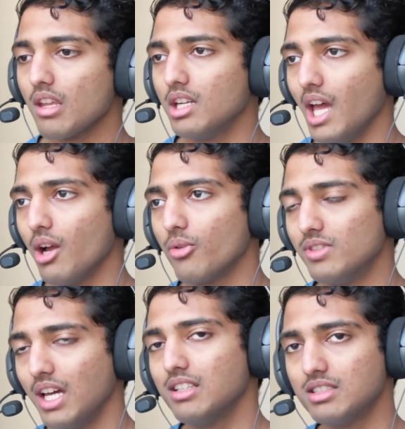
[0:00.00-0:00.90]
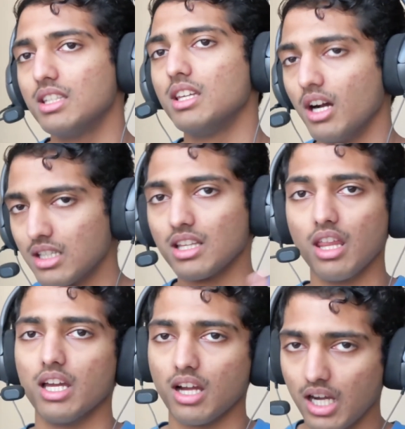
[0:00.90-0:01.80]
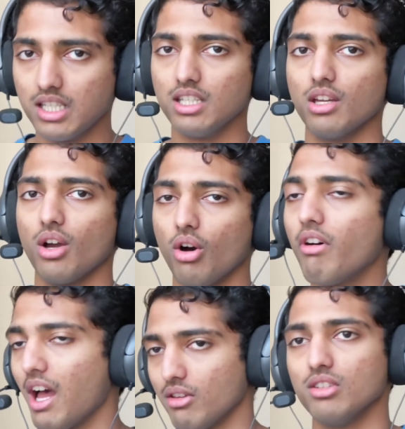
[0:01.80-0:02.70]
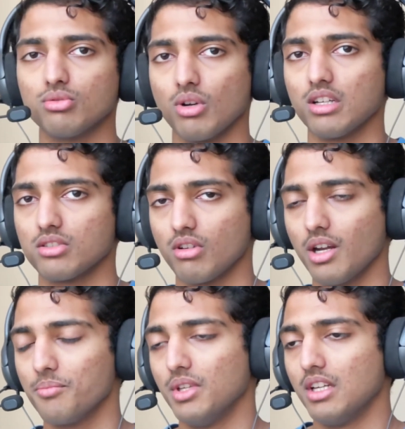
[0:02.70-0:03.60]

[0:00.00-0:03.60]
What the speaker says: Now that is the underlying idea of how this works, right?